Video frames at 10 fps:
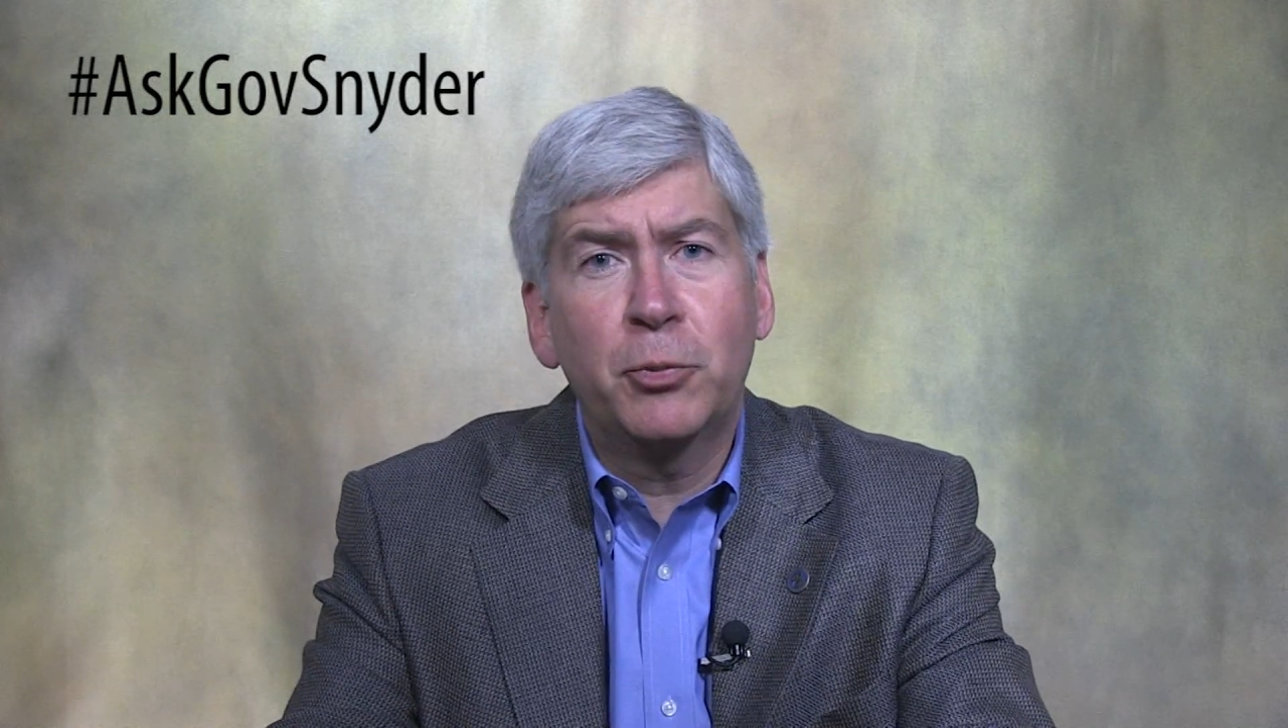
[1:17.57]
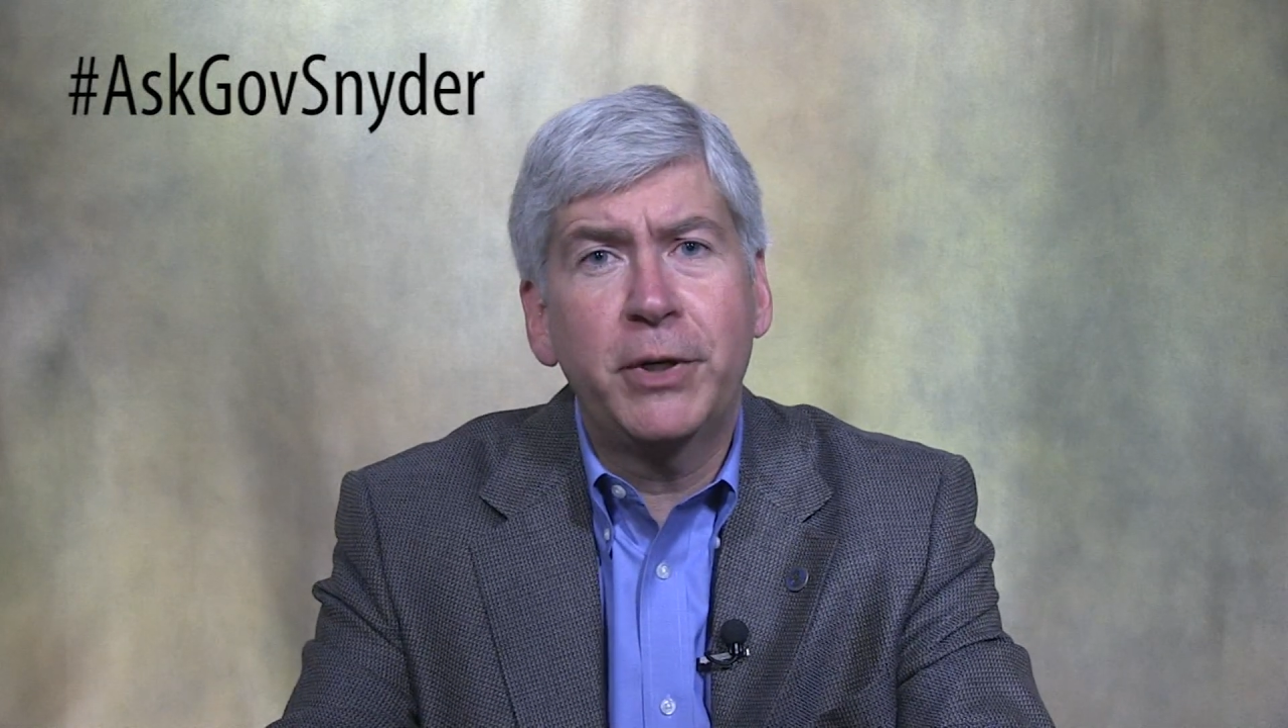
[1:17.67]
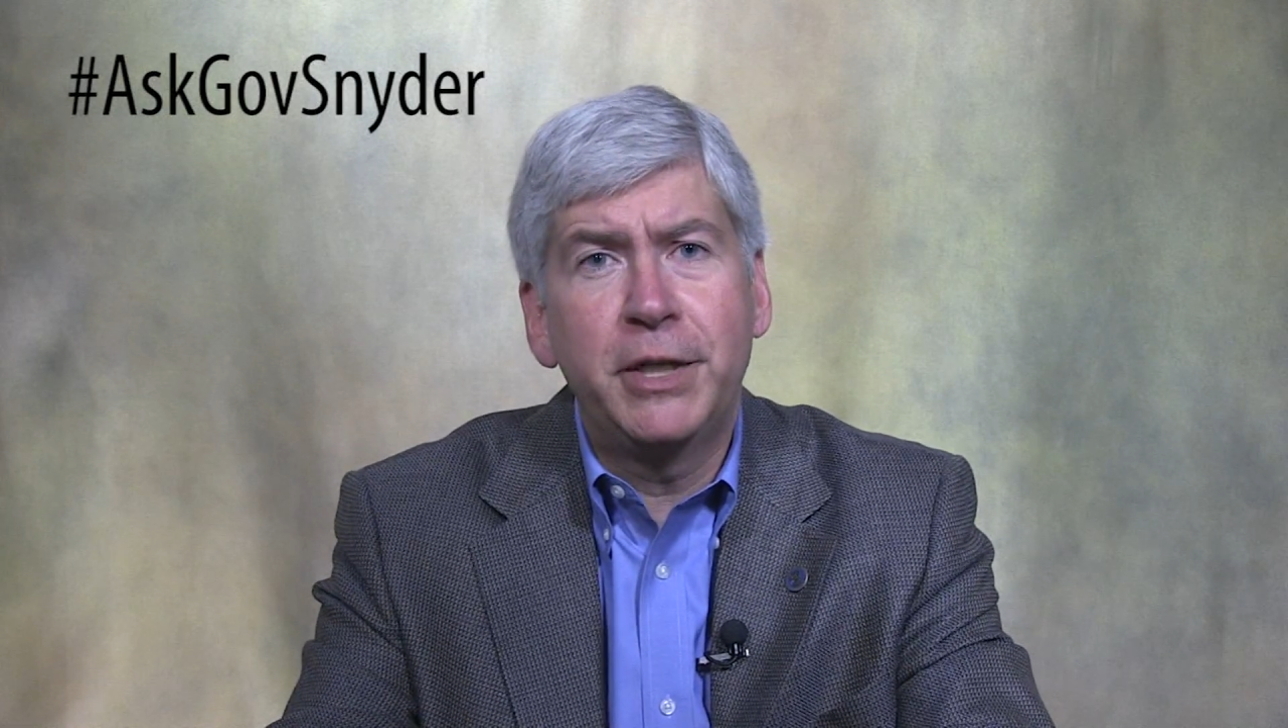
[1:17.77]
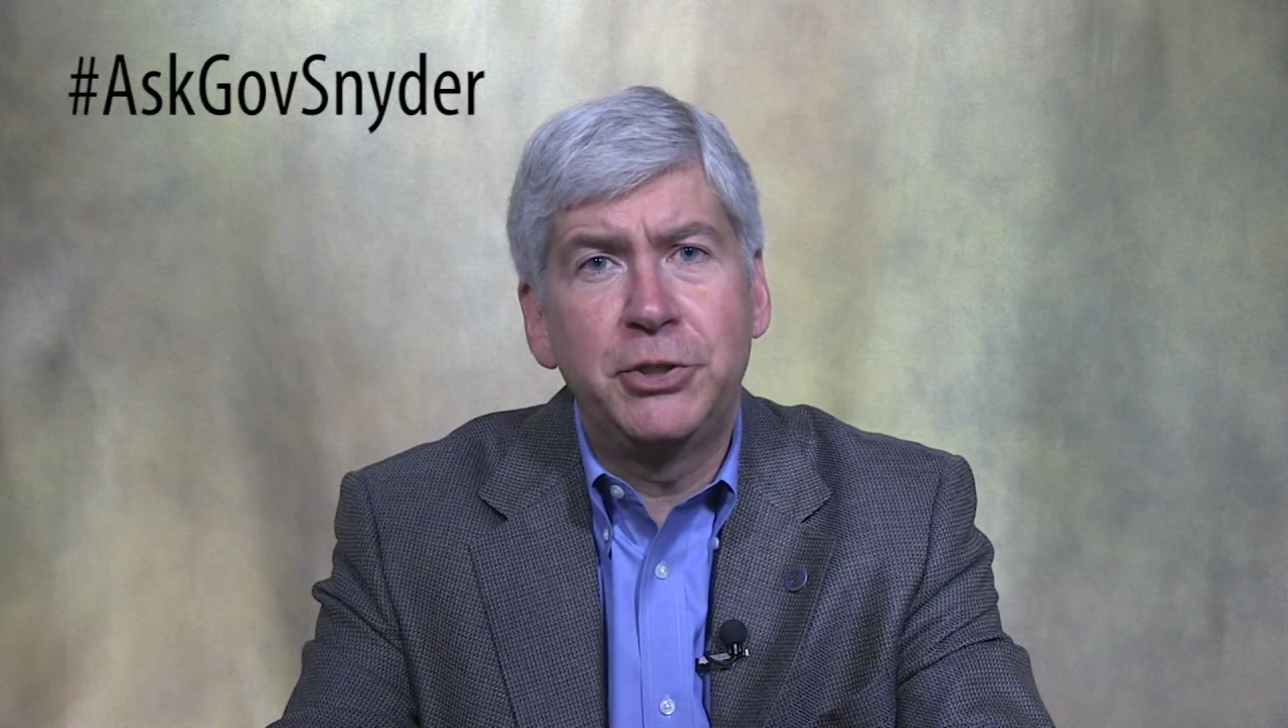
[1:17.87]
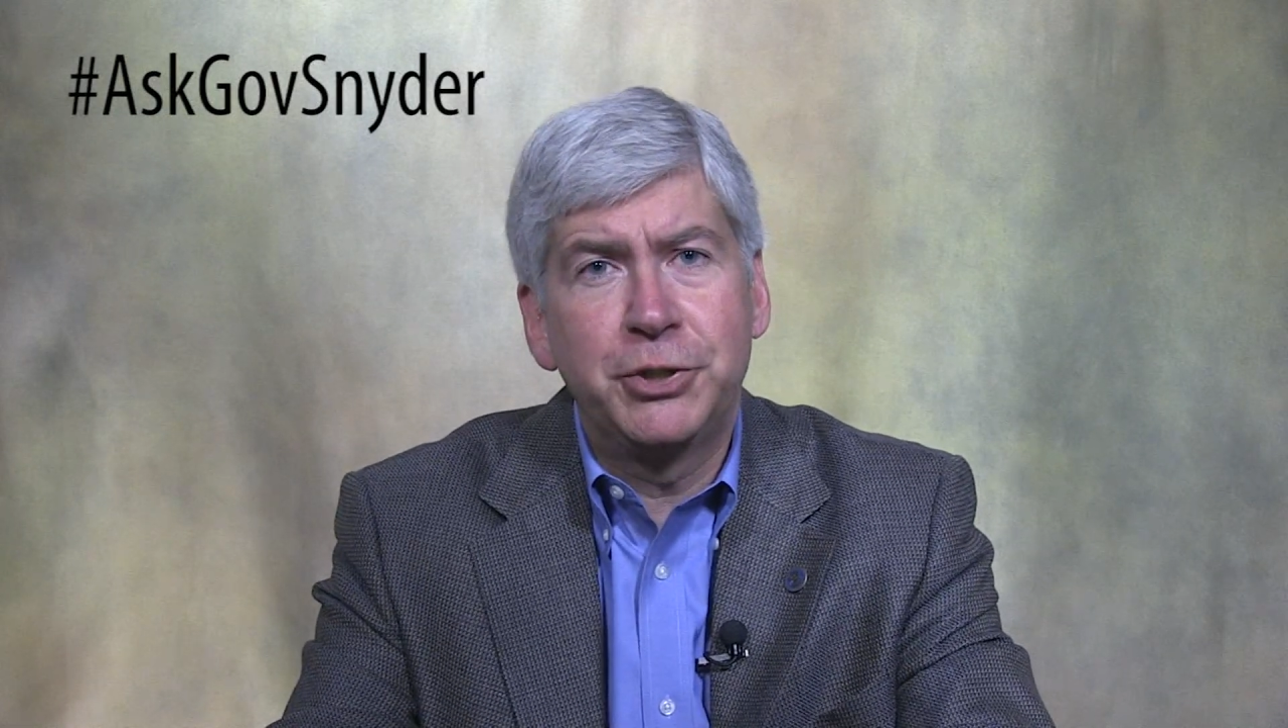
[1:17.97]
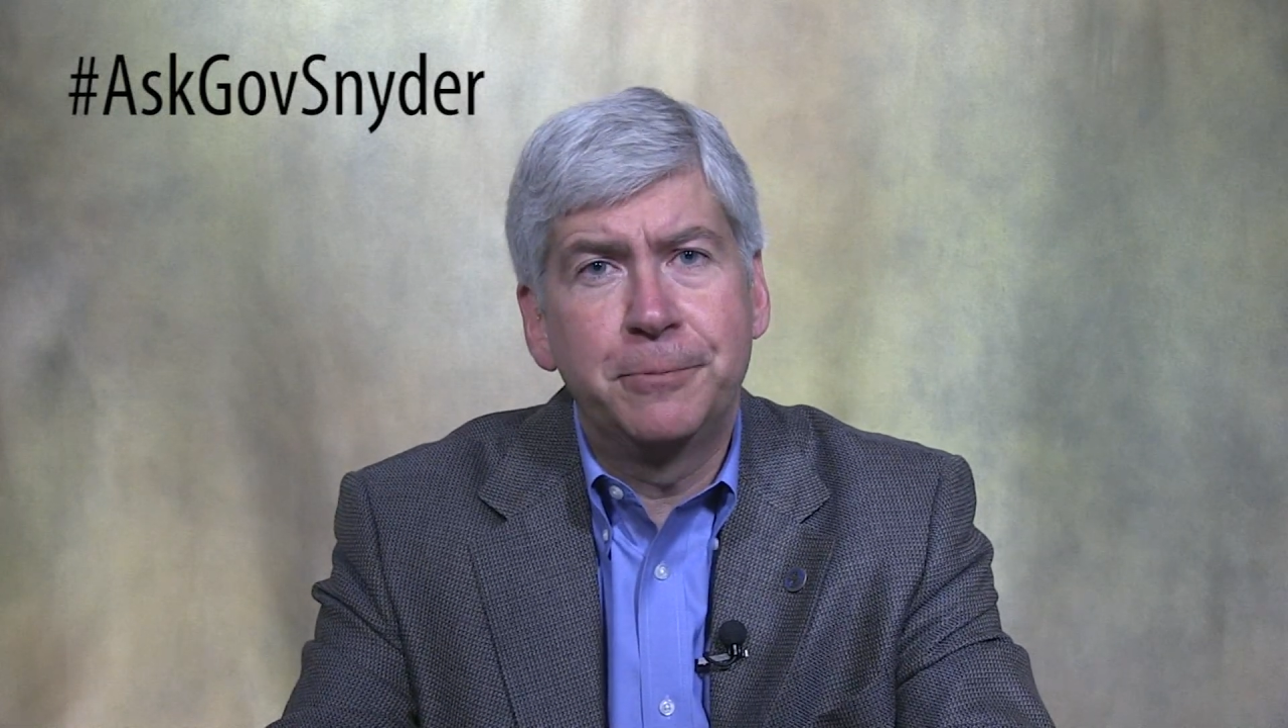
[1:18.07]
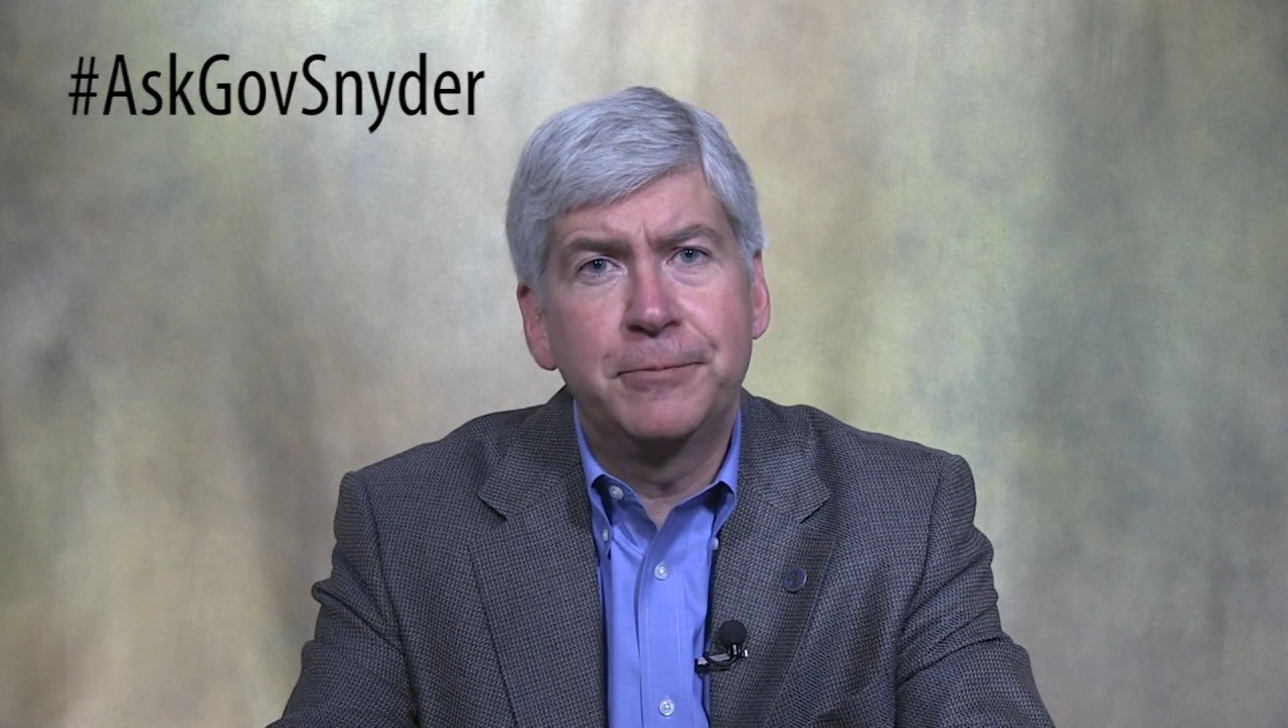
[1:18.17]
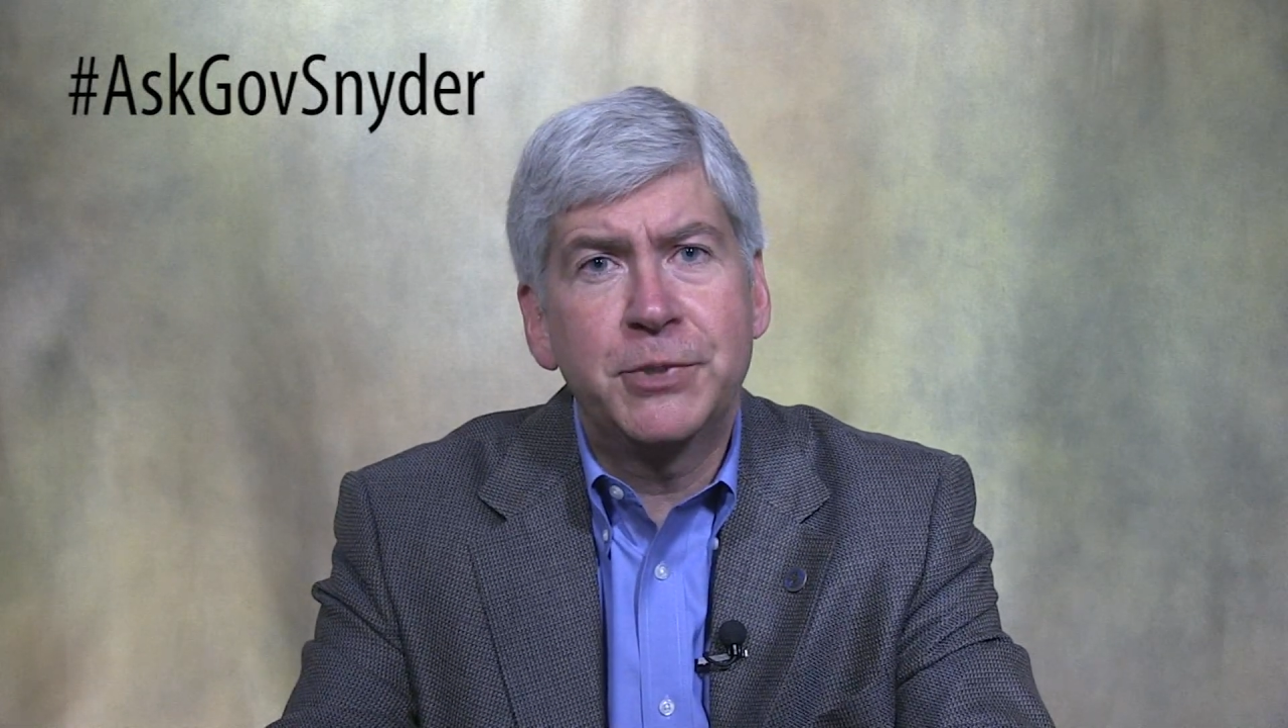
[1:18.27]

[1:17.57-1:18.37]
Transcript: a bridge.